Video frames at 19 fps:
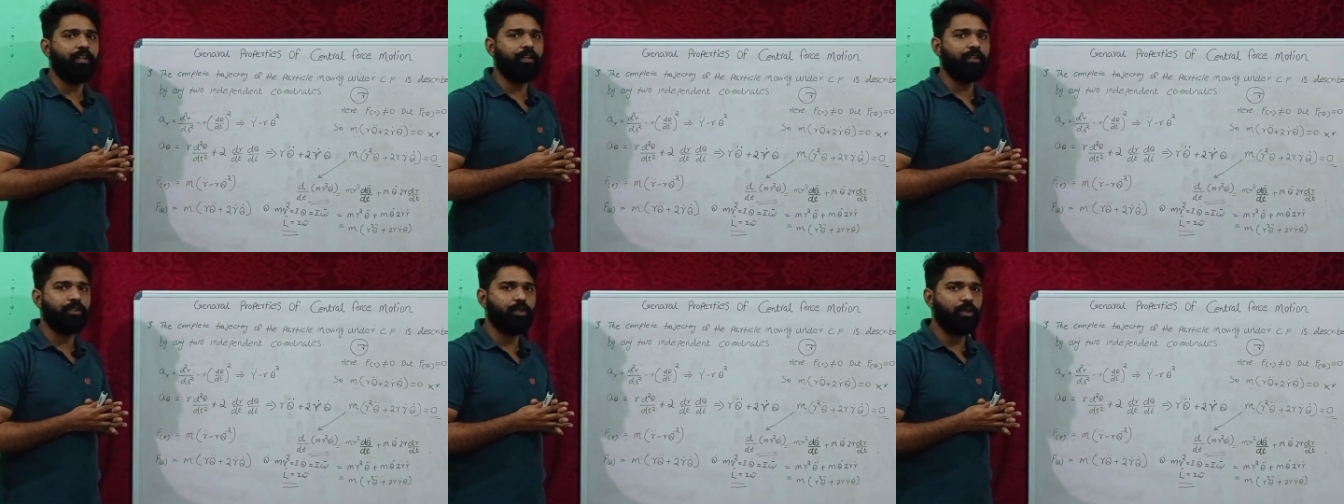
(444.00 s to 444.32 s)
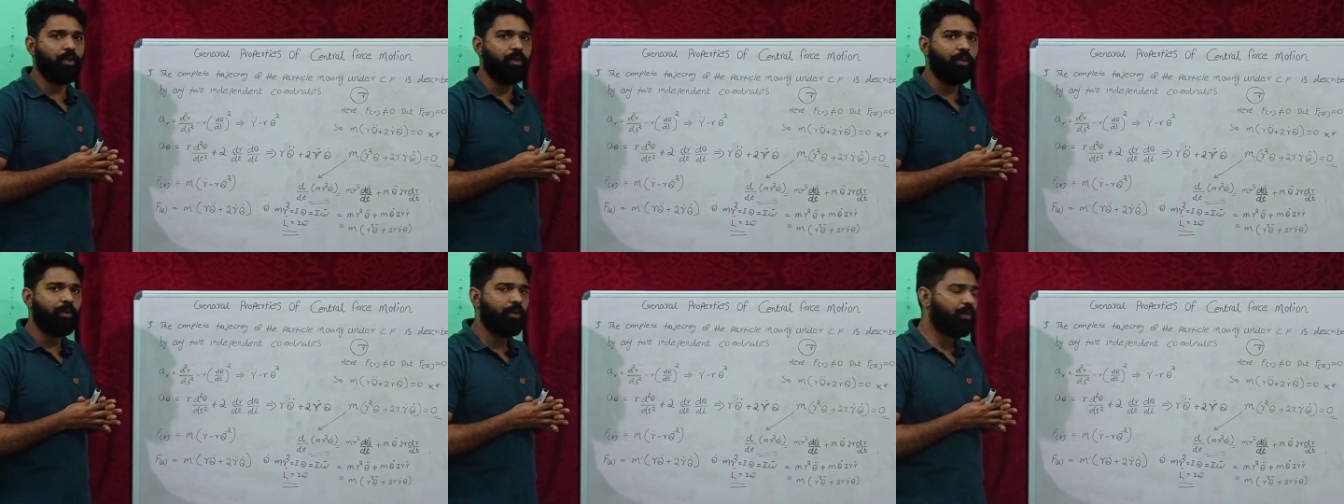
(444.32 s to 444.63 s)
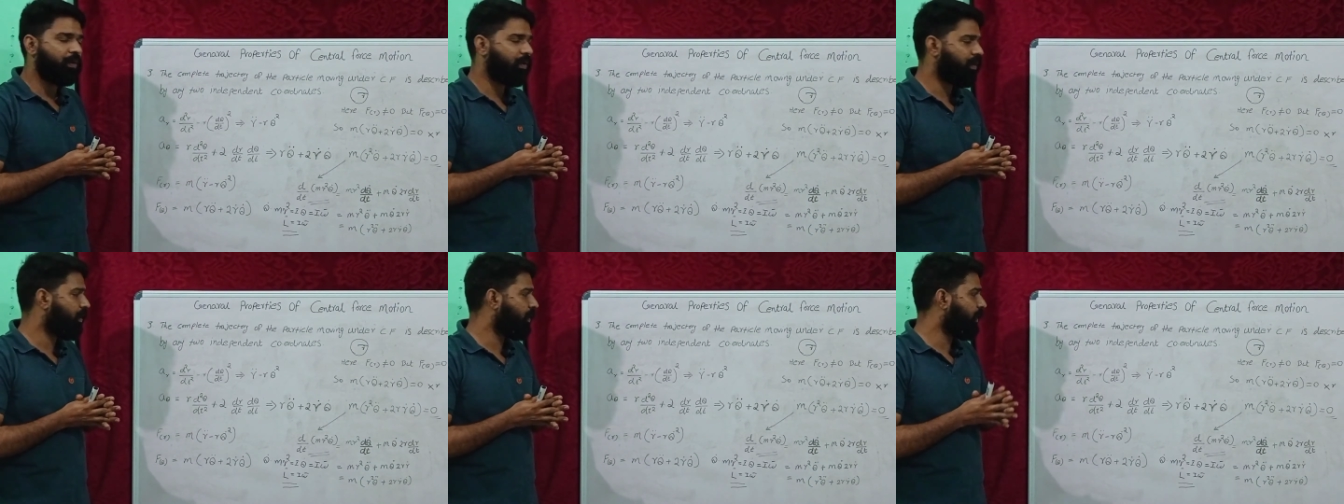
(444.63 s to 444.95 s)

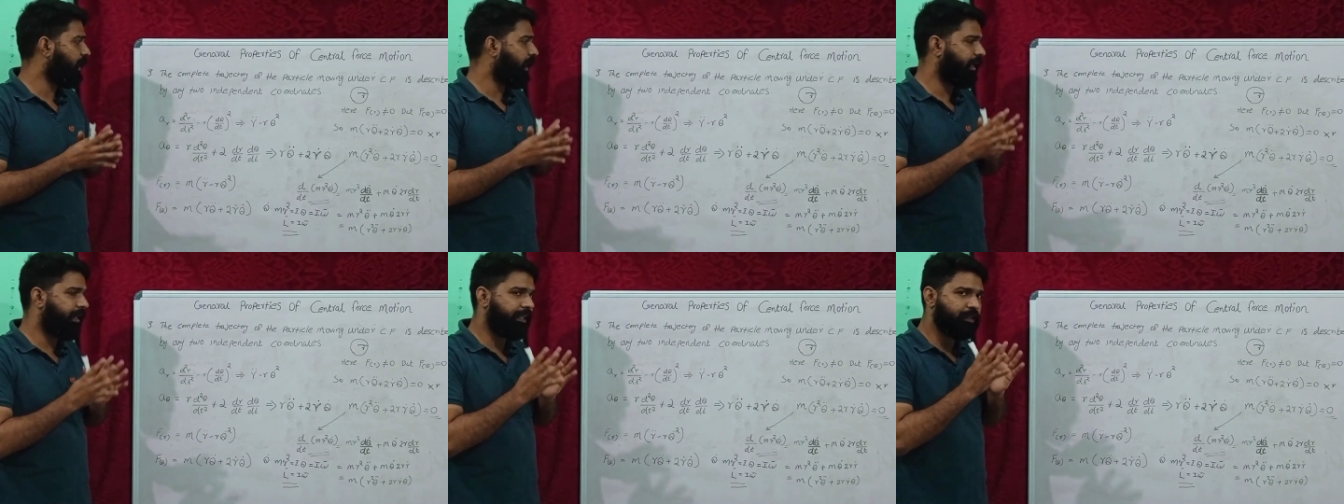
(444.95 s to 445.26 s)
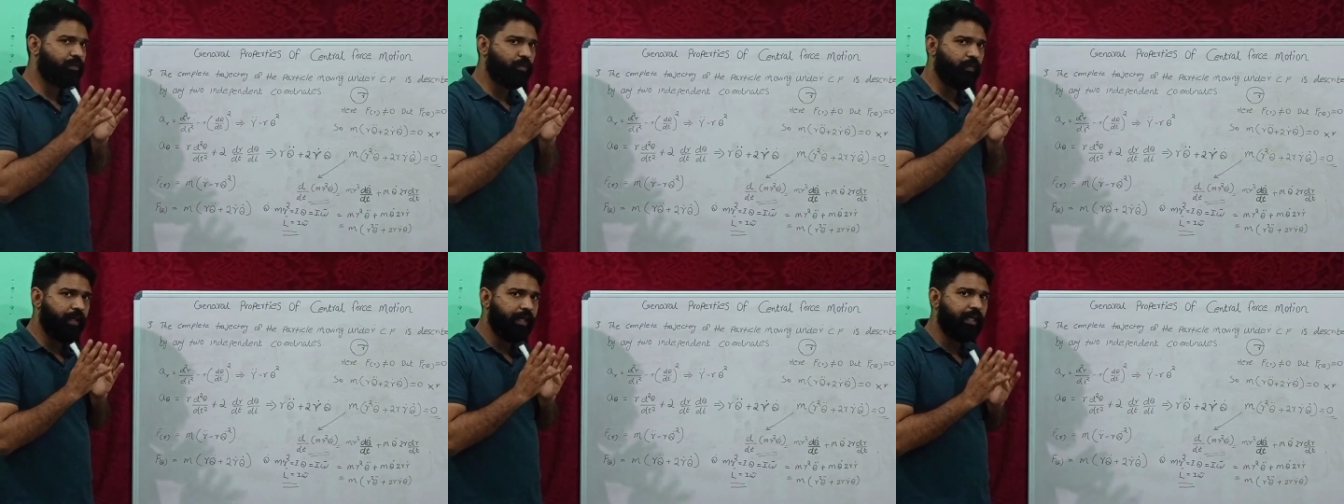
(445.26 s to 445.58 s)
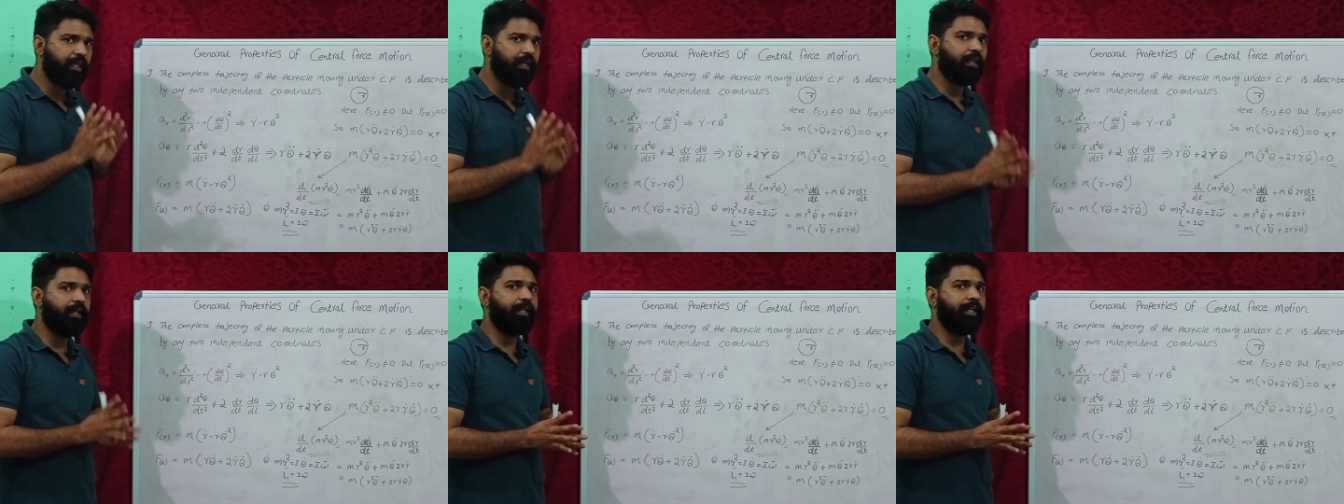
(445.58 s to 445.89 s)
So it is very
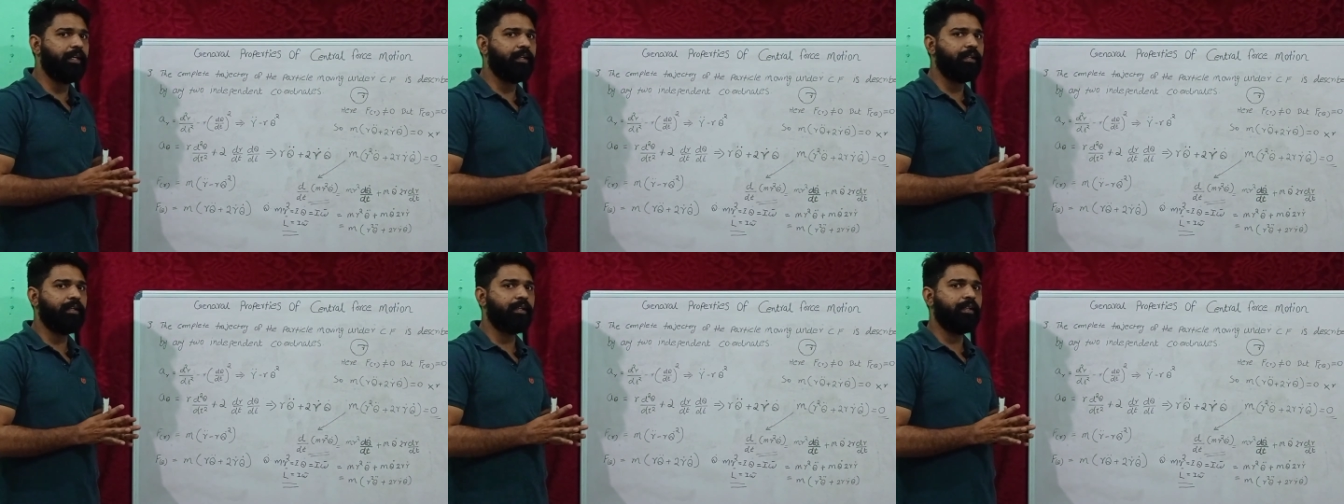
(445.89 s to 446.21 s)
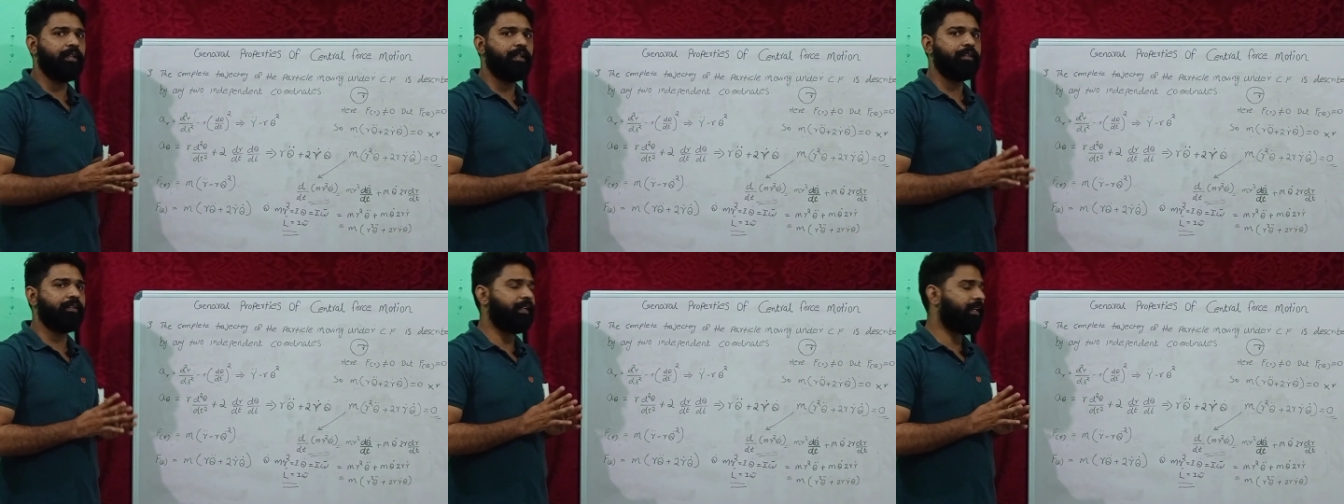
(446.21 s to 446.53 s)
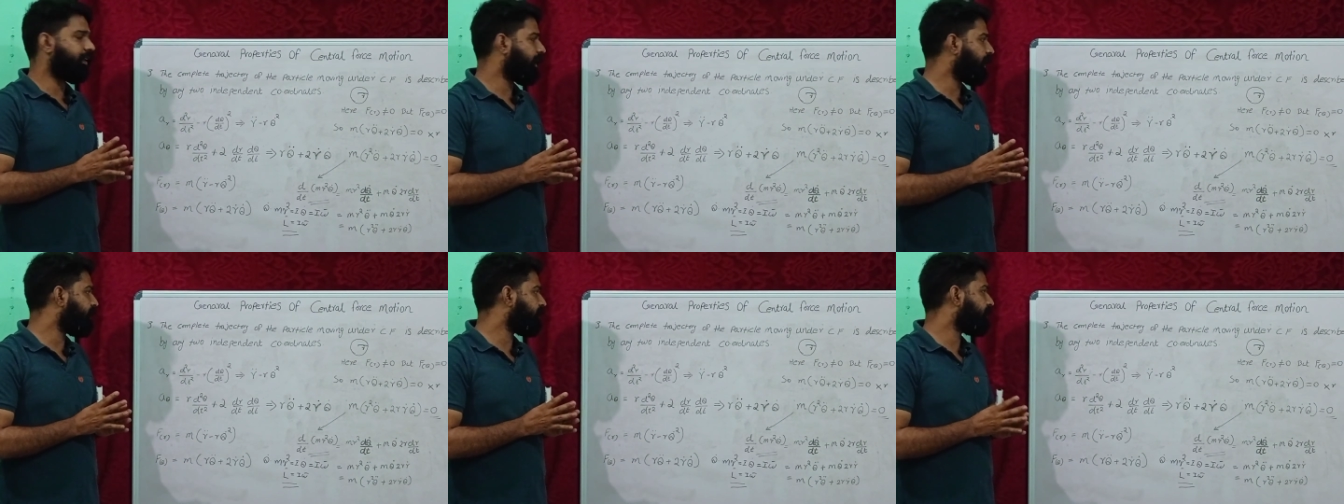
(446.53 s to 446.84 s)
clear, that
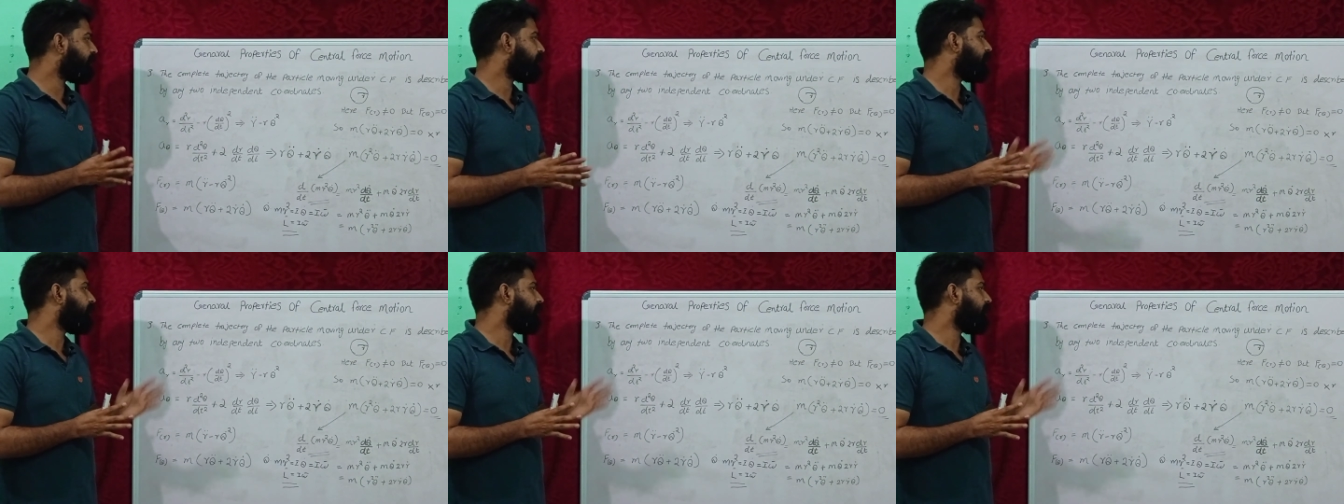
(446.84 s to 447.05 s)
is,